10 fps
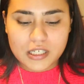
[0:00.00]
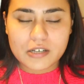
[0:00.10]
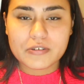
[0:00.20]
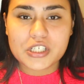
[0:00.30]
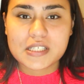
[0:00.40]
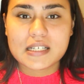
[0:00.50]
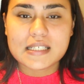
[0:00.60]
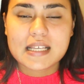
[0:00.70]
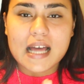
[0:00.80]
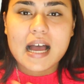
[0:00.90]
So, we're just going to
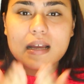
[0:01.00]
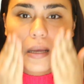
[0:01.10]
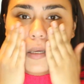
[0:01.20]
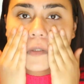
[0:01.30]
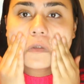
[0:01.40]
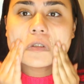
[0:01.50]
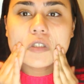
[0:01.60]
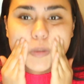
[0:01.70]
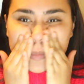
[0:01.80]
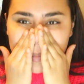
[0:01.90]
take that and
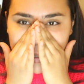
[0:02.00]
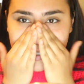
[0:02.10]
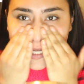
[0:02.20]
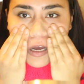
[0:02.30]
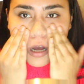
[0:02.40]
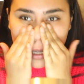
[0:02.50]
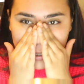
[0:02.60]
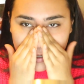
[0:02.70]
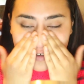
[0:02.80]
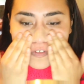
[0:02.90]
smooth it
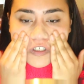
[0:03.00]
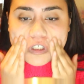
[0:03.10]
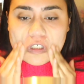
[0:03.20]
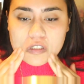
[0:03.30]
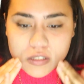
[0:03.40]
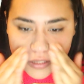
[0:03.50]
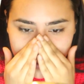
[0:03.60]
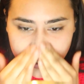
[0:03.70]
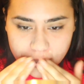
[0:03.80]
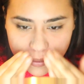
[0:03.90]
all over. This
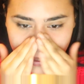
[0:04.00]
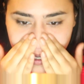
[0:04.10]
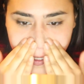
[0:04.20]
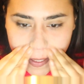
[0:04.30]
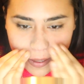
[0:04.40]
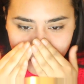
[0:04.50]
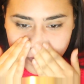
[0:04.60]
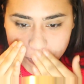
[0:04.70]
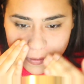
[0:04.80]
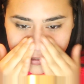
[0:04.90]
so good
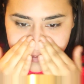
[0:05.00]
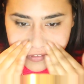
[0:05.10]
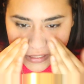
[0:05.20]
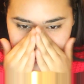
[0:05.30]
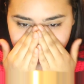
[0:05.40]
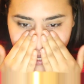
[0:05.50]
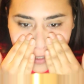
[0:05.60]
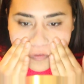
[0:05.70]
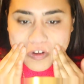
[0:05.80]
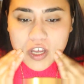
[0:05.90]
for those of us that
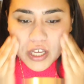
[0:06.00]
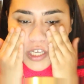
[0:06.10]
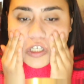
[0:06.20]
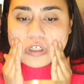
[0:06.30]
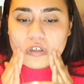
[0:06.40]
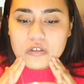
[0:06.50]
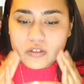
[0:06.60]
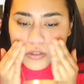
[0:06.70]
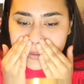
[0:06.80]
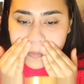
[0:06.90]
have
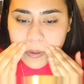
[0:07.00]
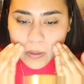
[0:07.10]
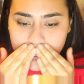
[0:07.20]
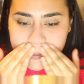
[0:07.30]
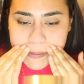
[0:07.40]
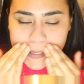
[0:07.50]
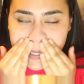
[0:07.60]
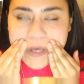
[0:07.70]
huge pores,